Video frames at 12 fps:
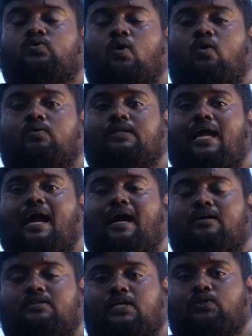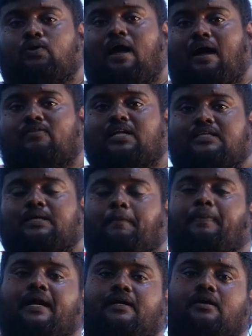so they should have their
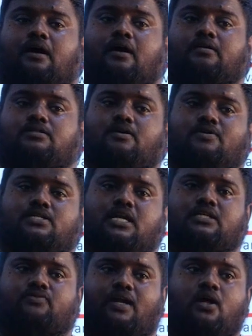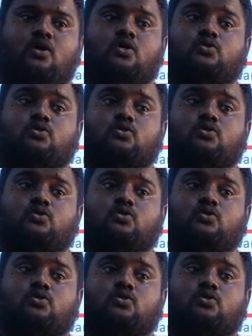separate reservation as well.